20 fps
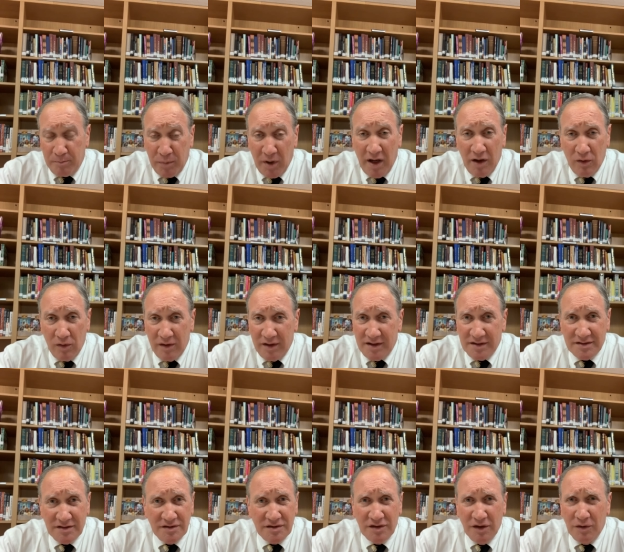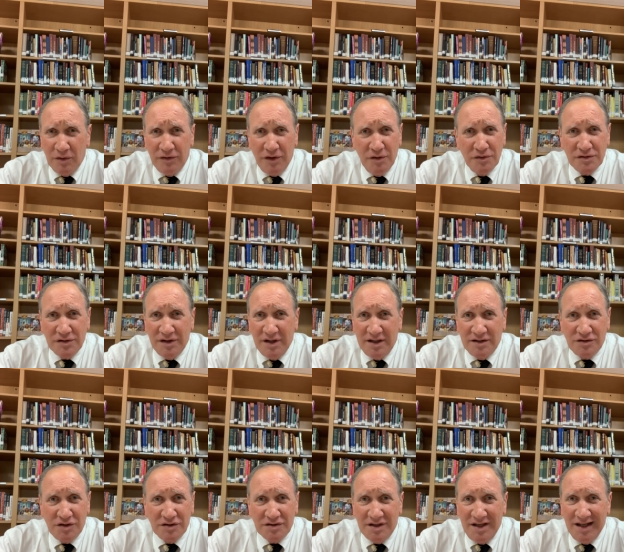priorities. And so those
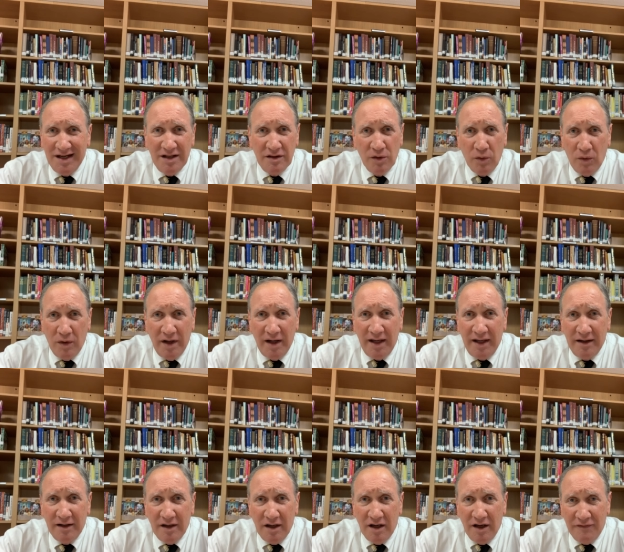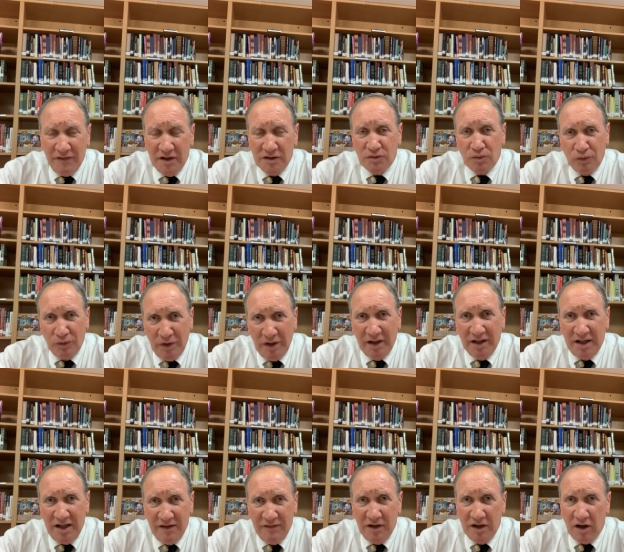things just get in the way of us
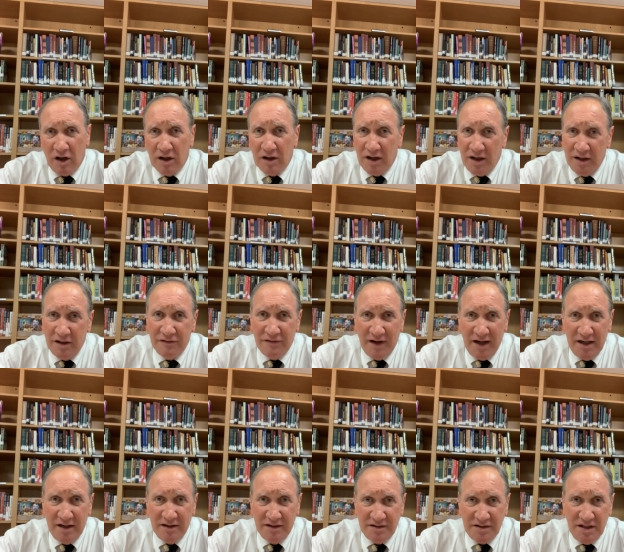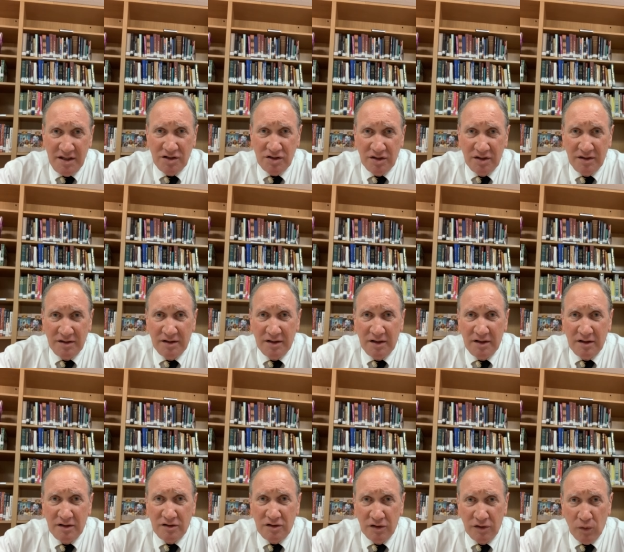really giving our undivided attention
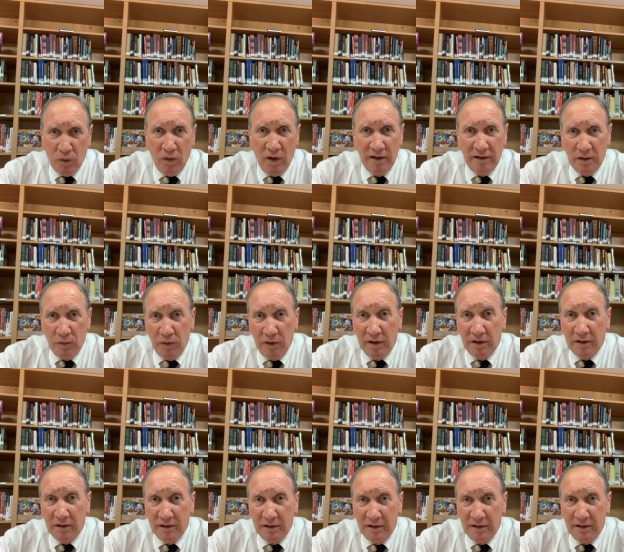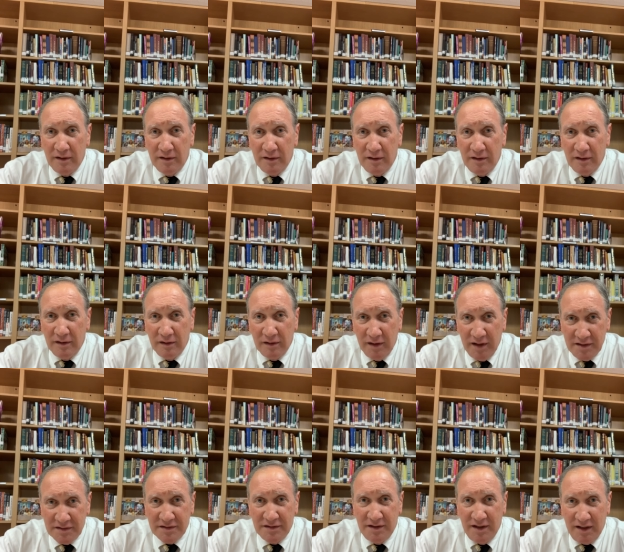to the one that we're
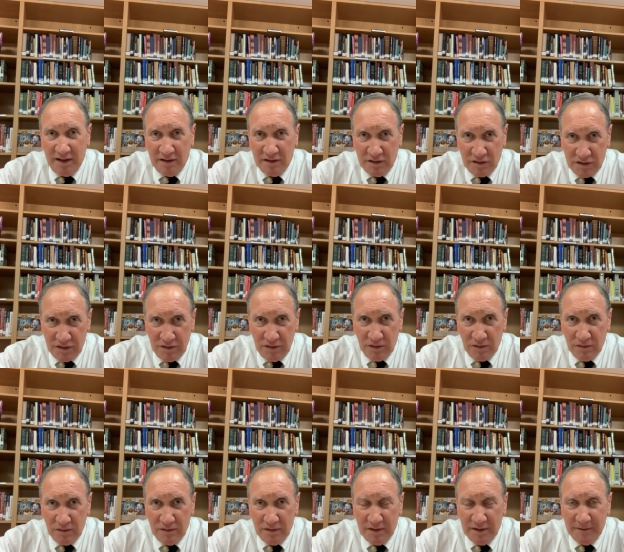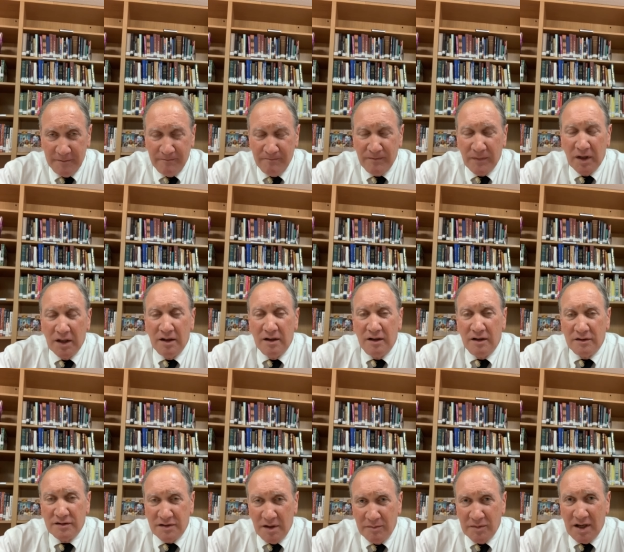listening to.
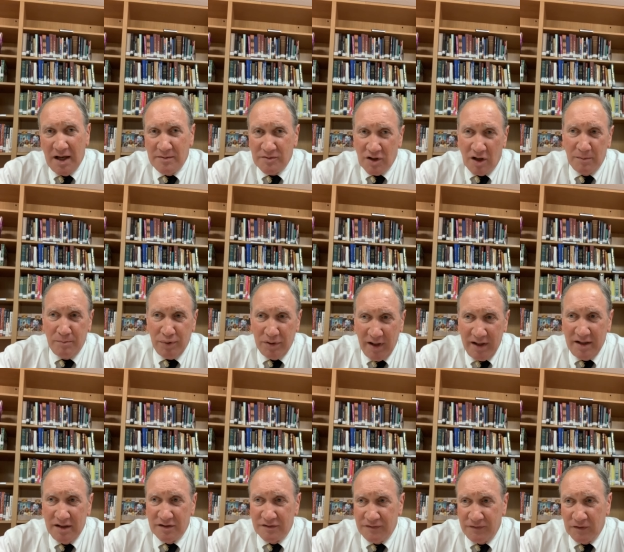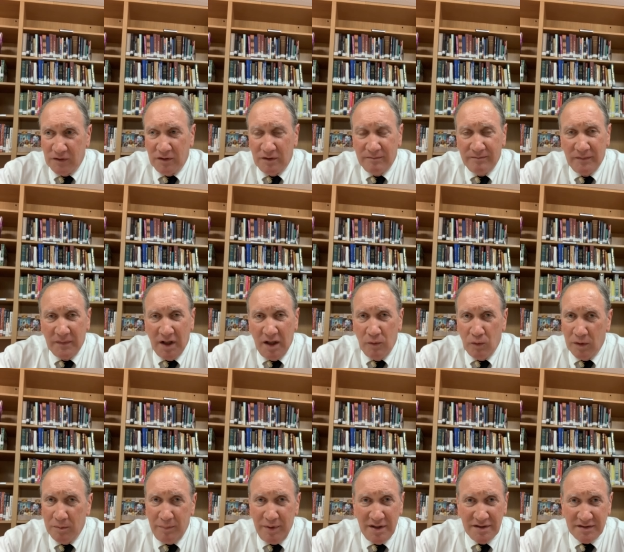Sometimes our plate is full
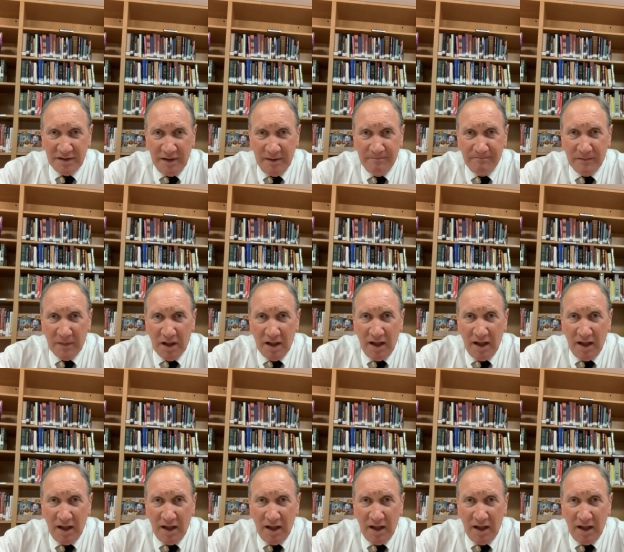and we're busy